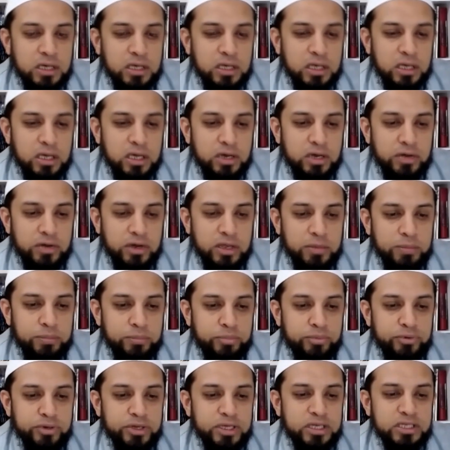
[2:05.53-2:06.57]
It
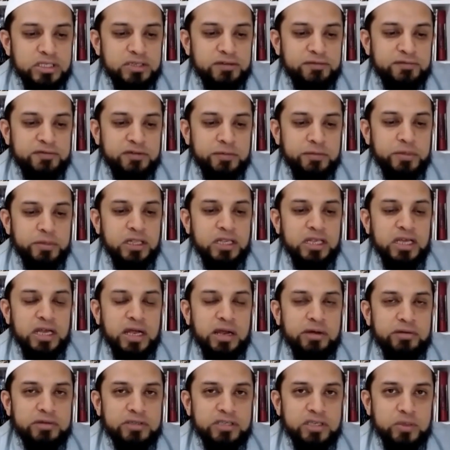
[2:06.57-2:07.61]
breeds a
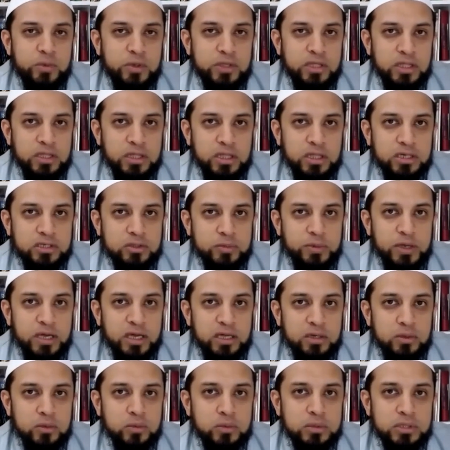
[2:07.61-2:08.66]
familiarity with Allah
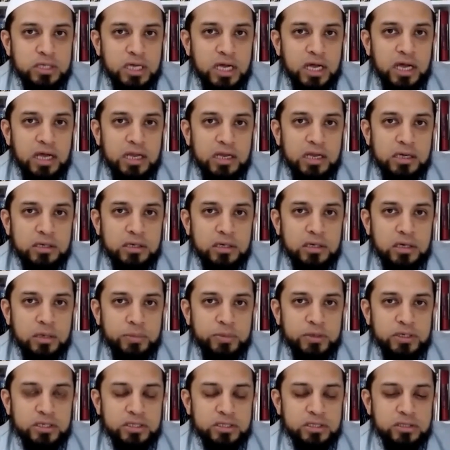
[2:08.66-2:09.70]
subhanahu wa ta'ala. A
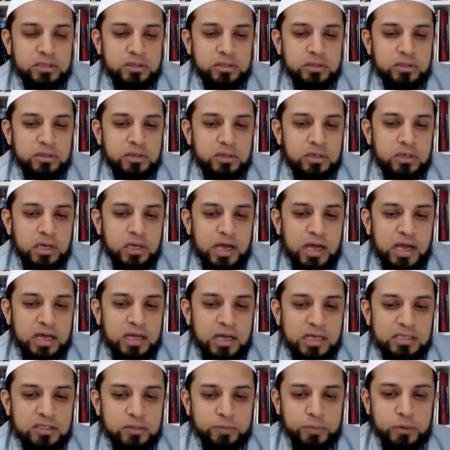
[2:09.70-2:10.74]
person,
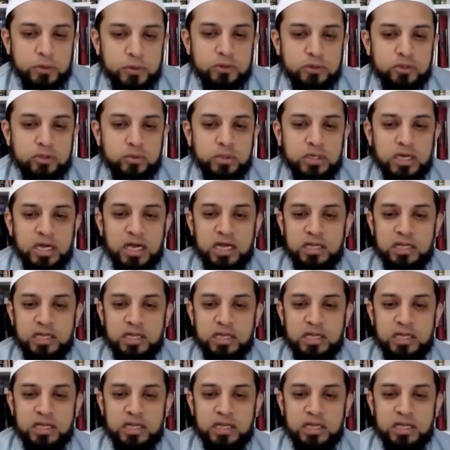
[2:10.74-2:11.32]
as opposed to